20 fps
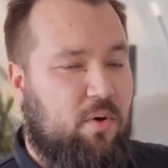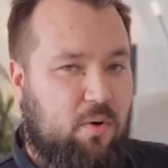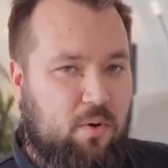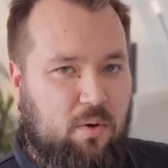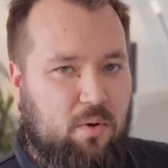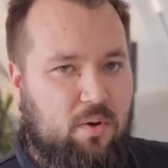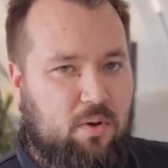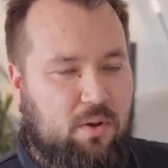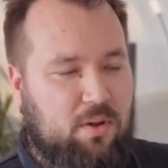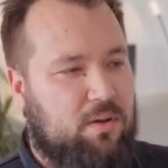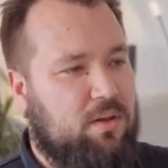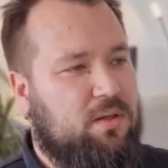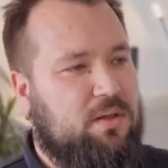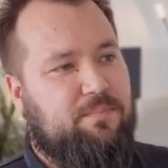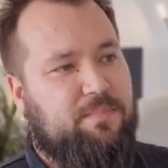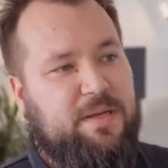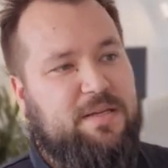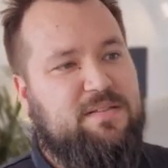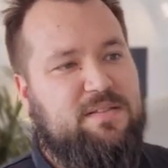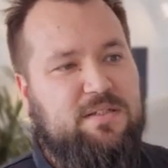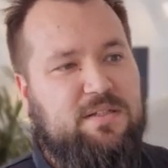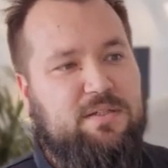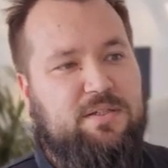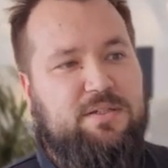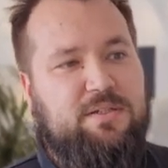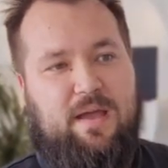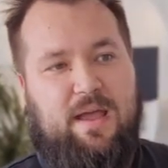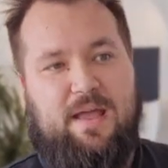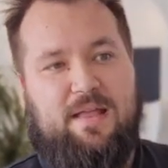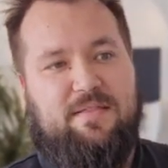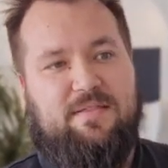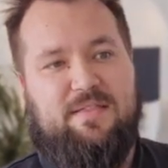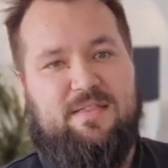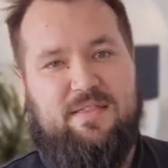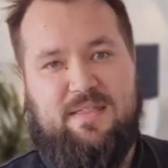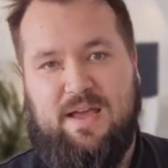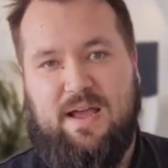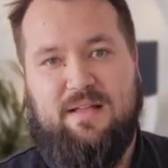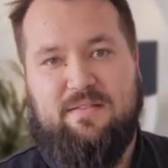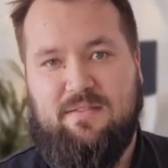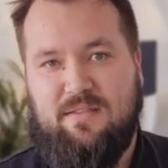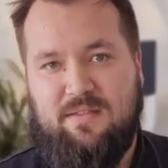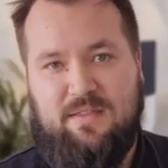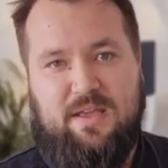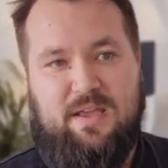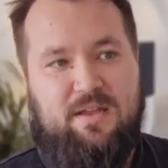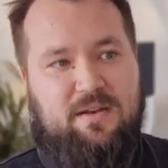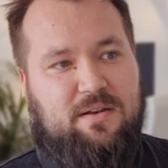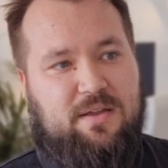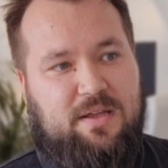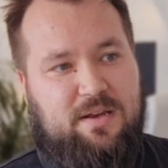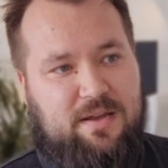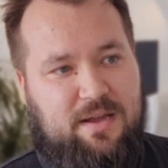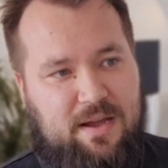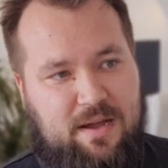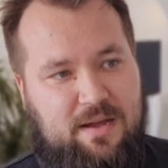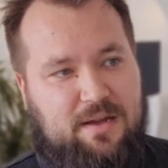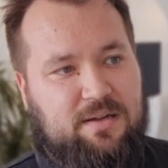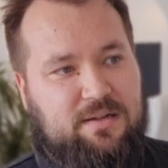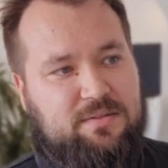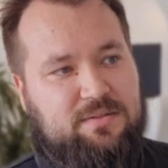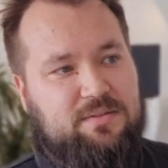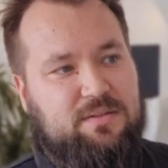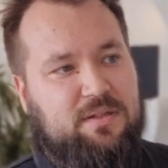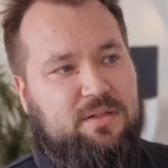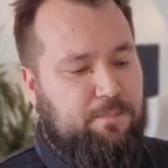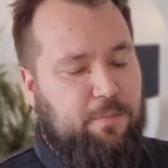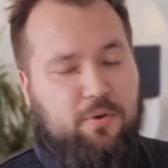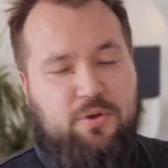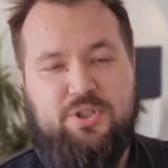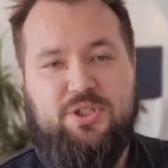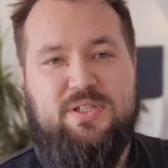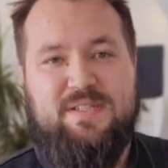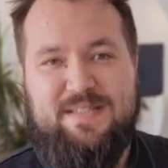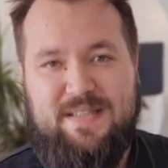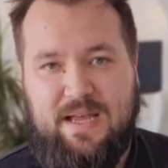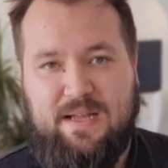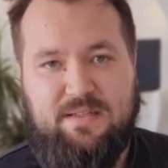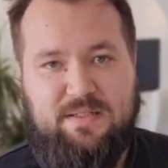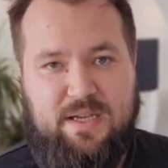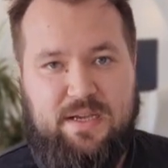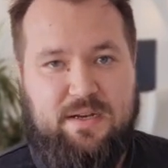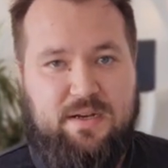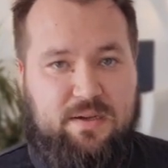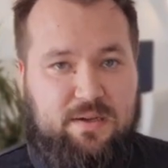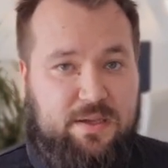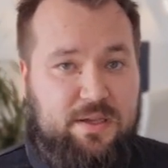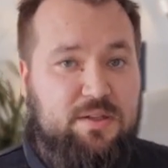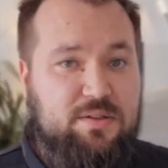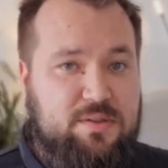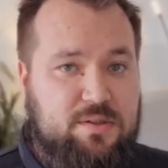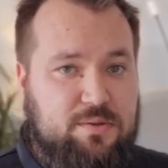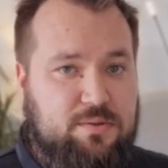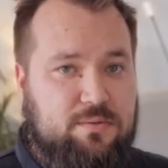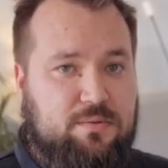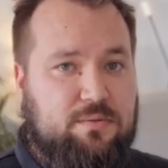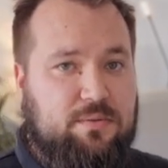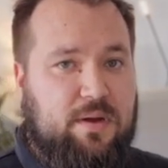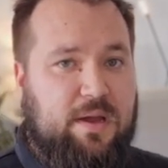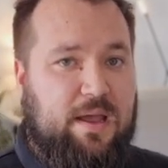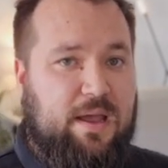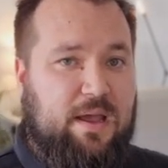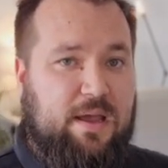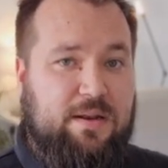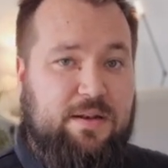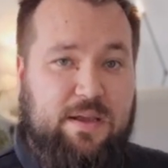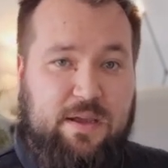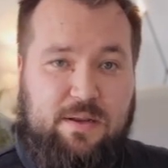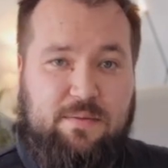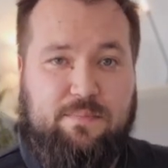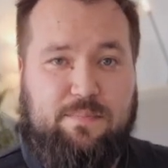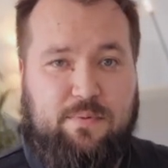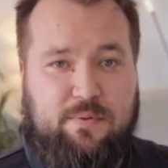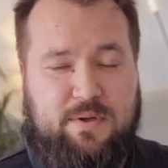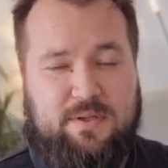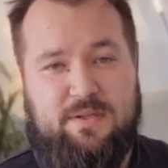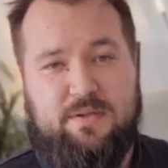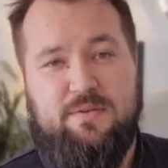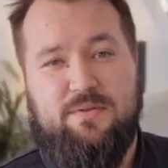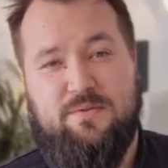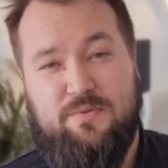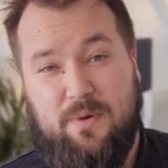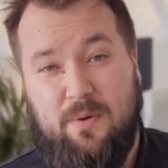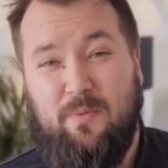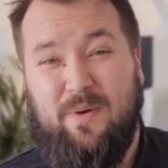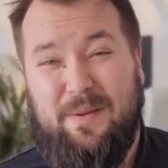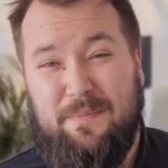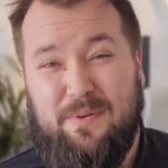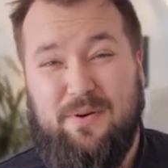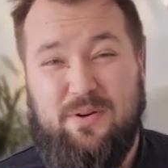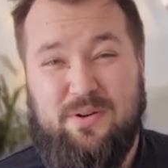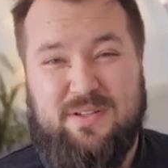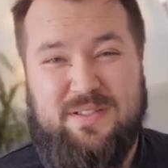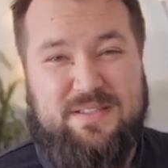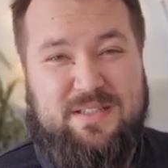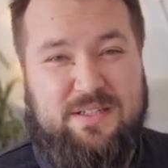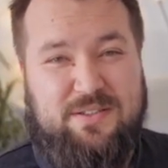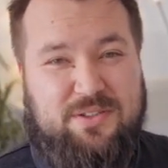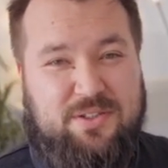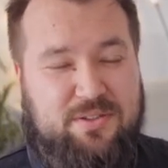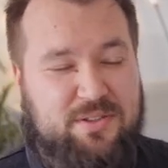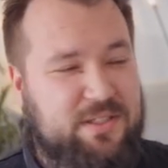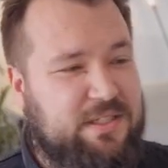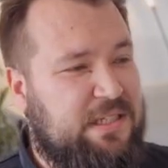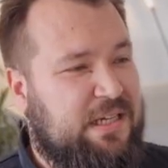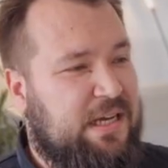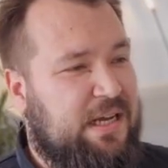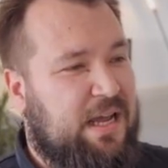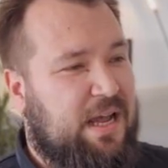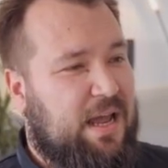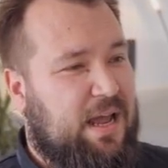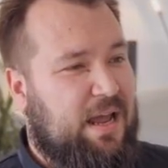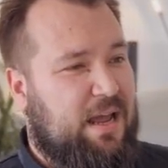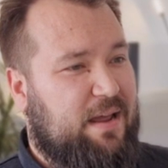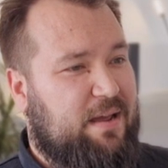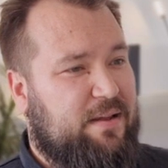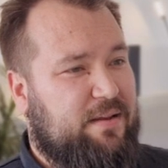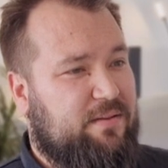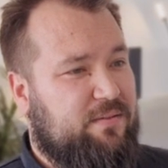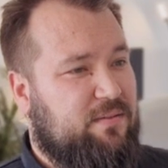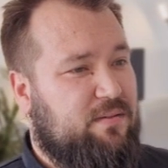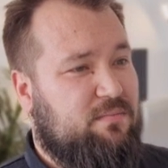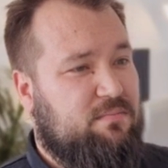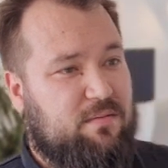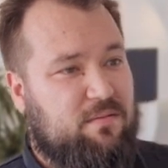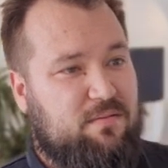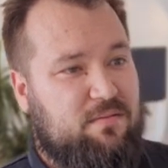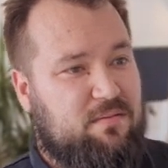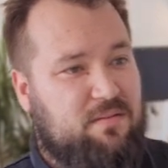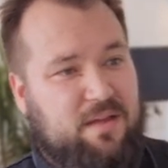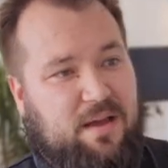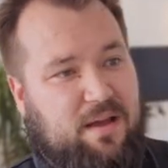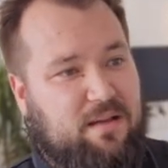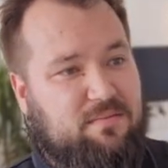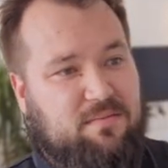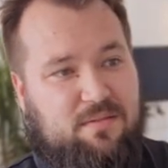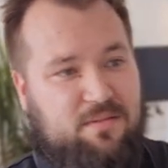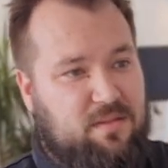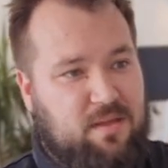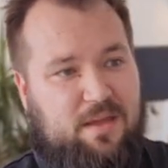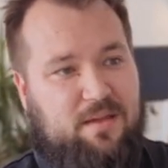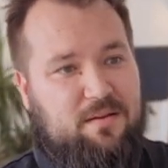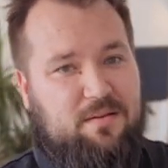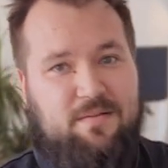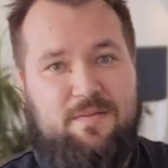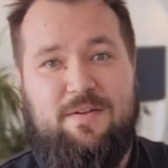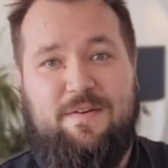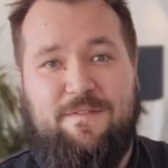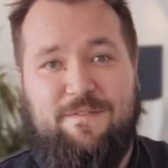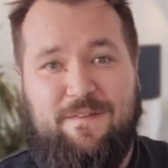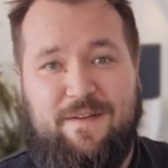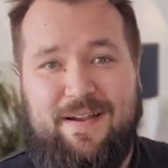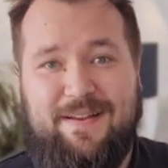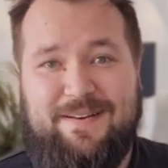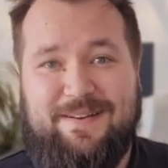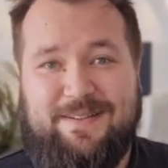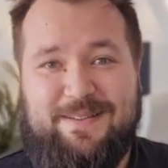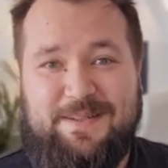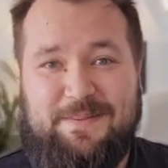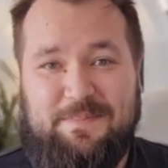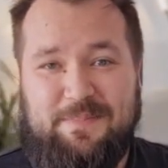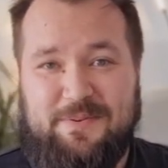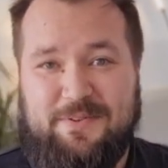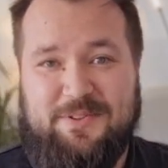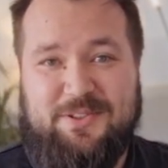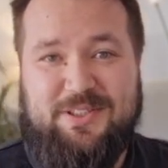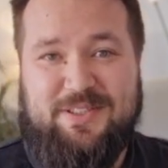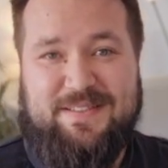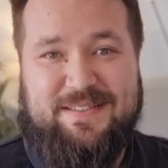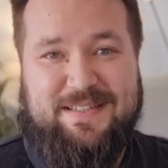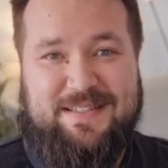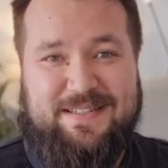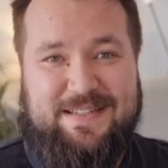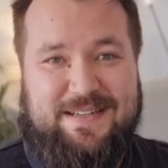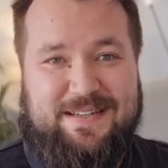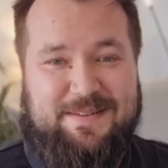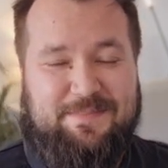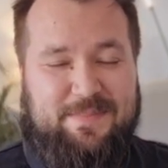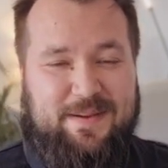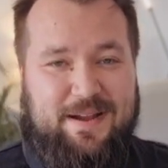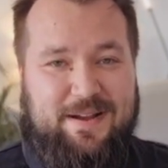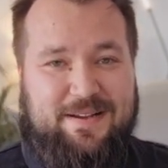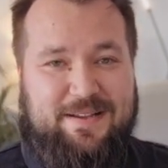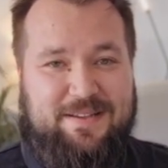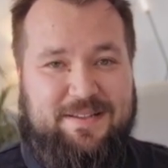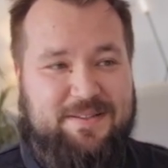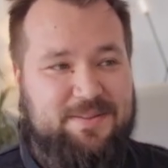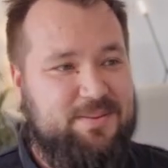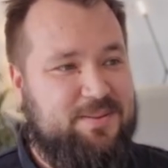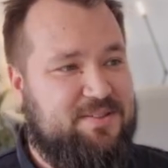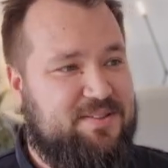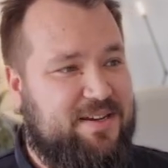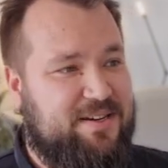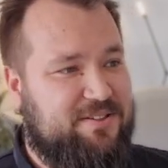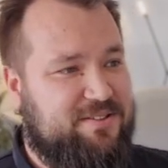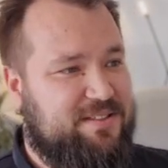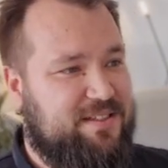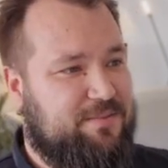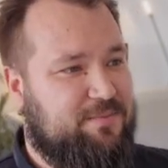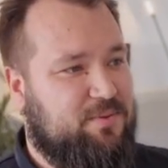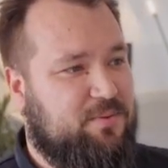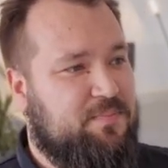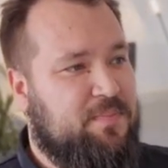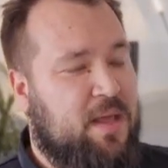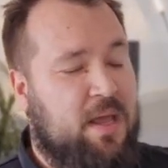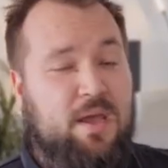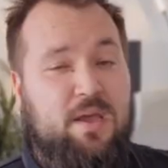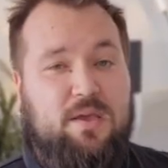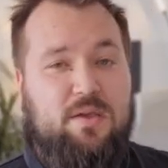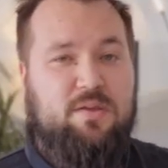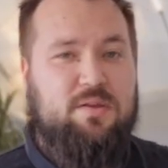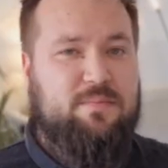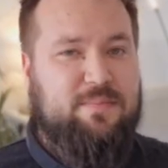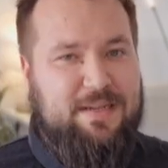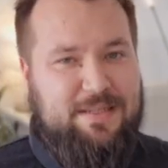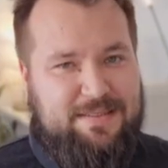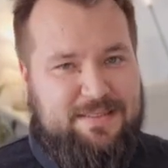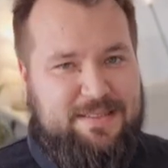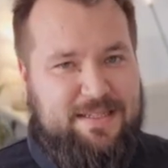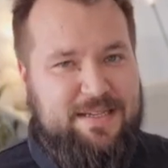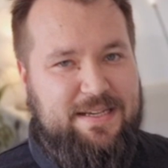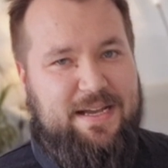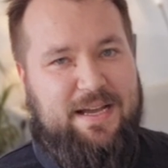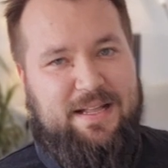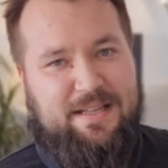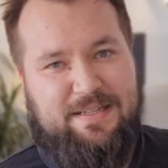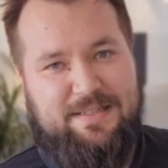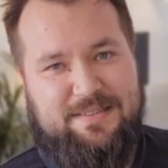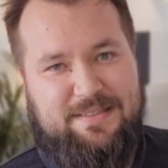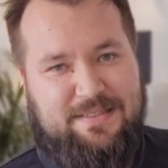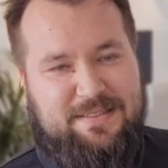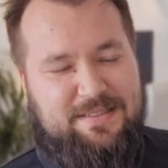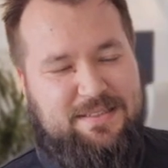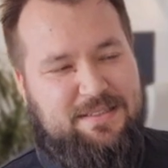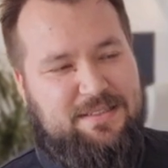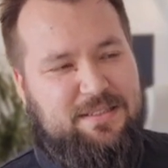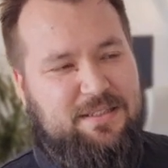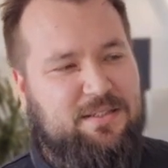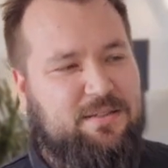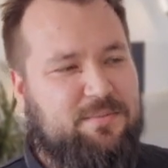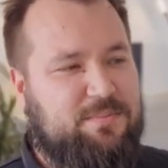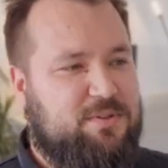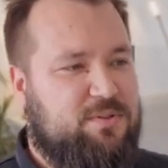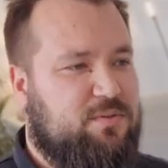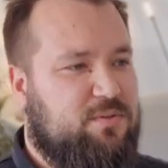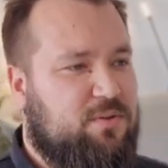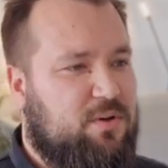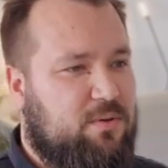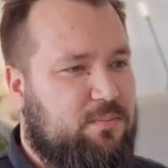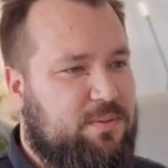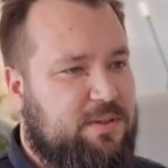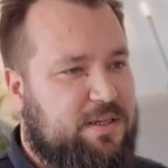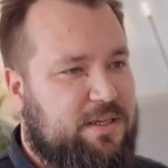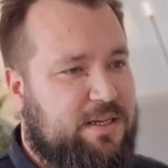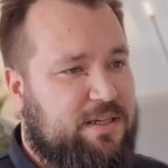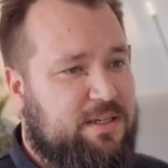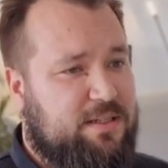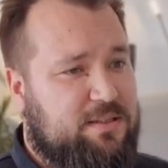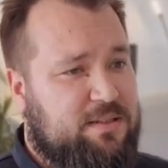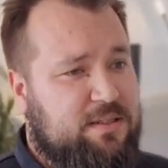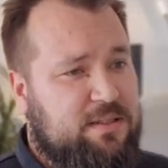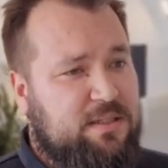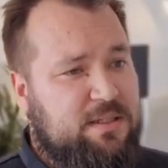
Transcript: call, basically, and that then in hand pushes that data into an endpoint, into a webhook, essentially. And that then finally pushes the data back into Airtable. You might say, Alex, this is a little bit too complicated.